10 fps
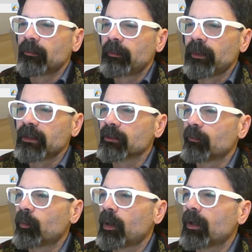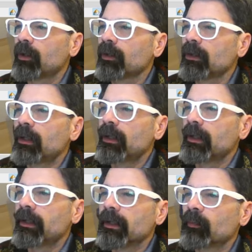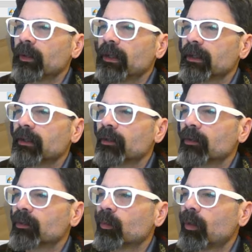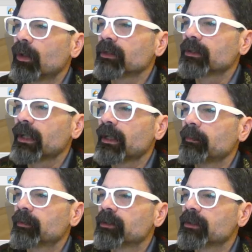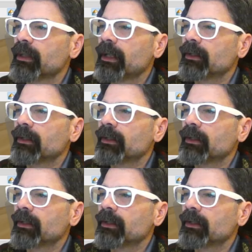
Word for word: piece of wall that we can go to wall types